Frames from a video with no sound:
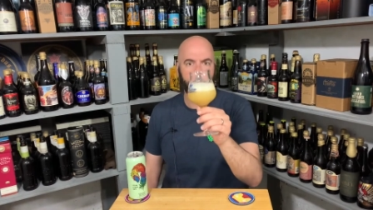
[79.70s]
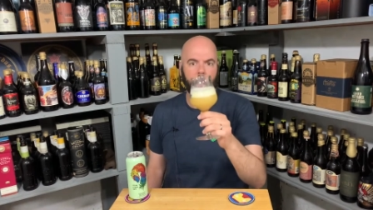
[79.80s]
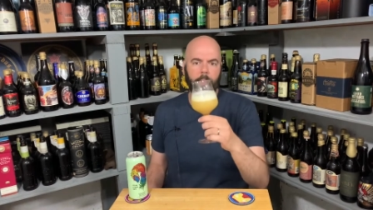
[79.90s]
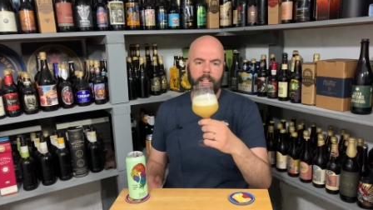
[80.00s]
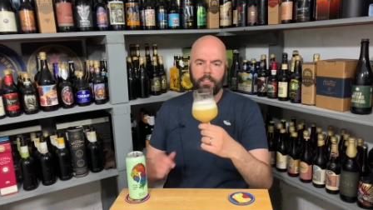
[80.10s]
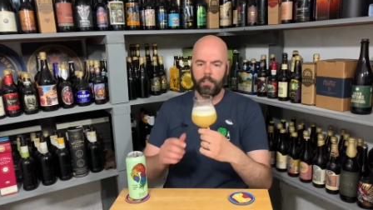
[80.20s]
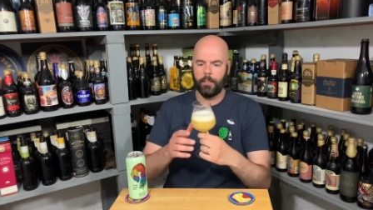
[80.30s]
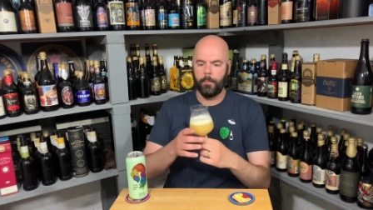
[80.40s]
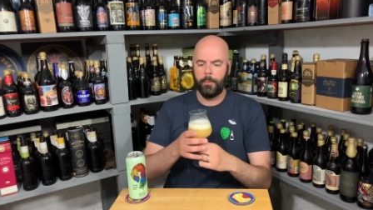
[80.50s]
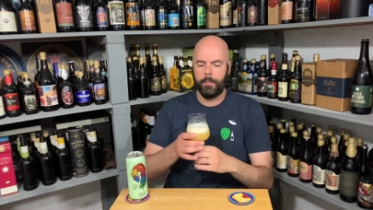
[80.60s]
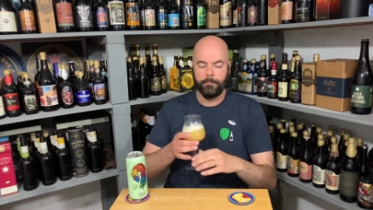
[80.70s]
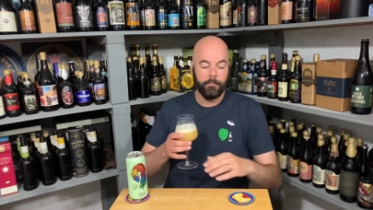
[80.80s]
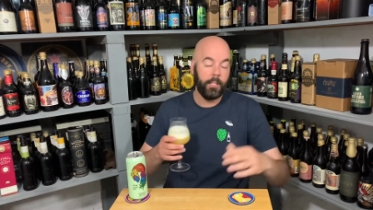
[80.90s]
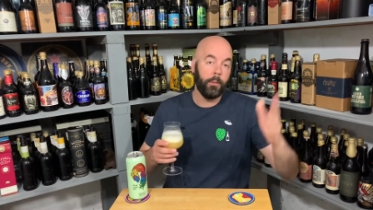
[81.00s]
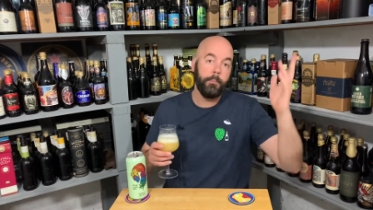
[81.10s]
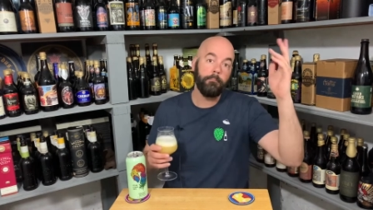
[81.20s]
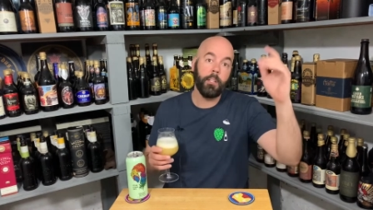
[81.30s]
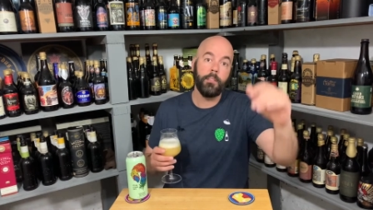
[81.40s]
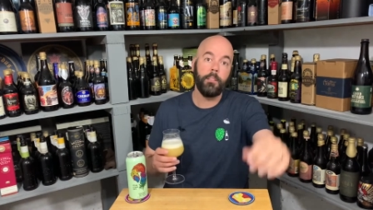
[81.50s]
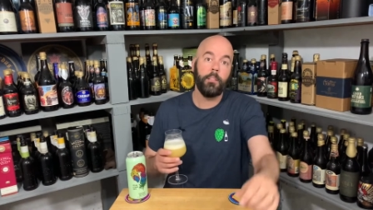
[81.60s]
around. Well, I guess a little bit. Anyway,
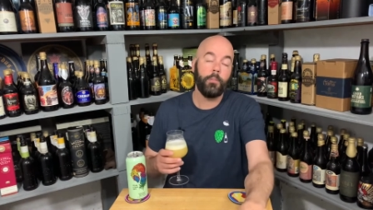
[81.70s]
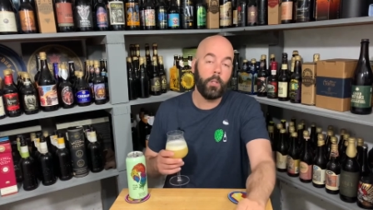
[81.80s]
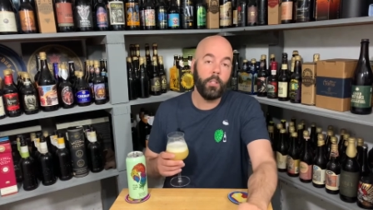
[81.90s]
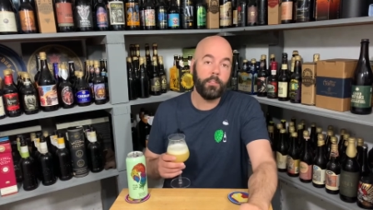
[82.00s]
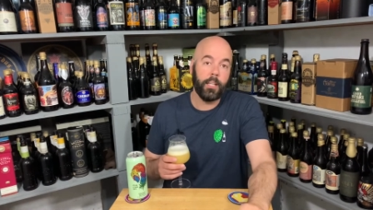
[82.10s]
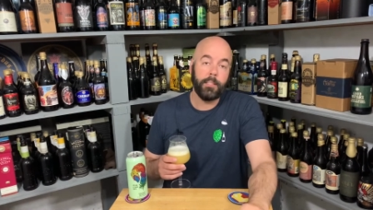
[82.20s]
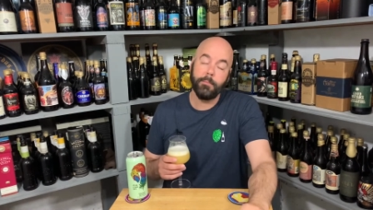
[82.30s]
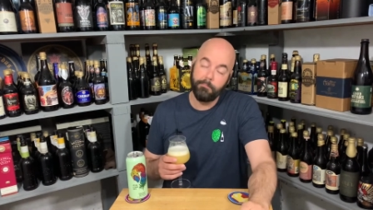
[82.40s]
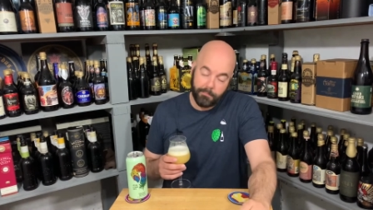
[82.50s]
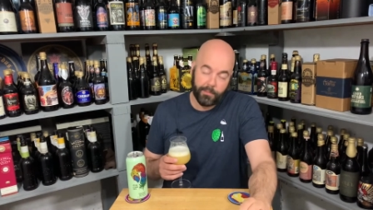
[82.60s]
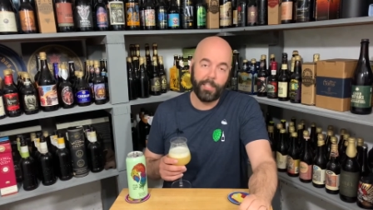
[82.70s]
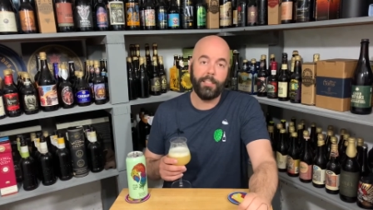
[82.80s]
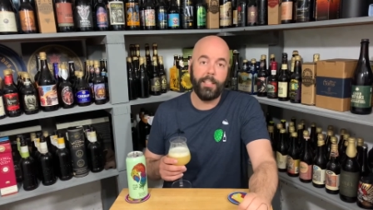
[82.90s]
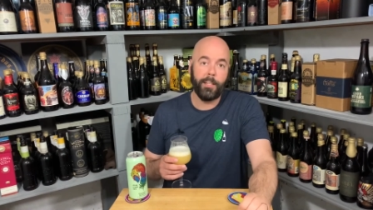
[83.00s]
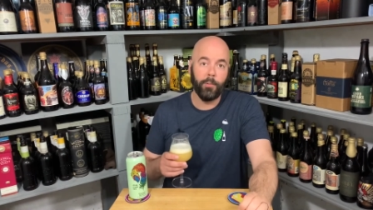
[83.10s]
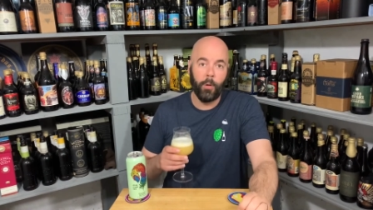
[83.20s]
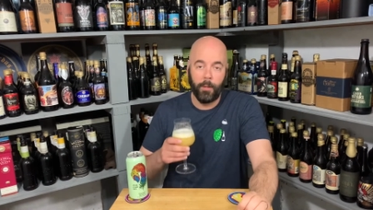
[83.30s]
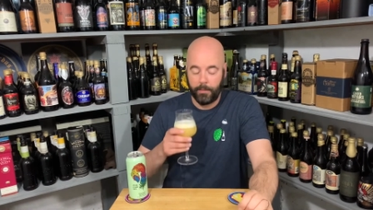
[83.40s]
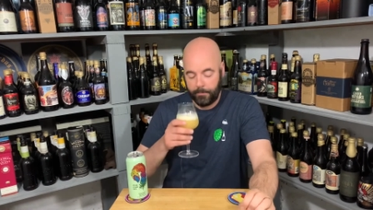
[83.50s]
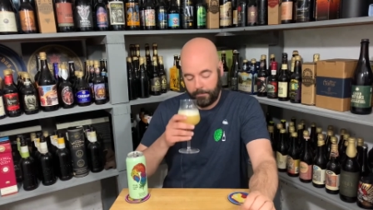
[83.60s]
that's what it looks like. Let's get to that aroma.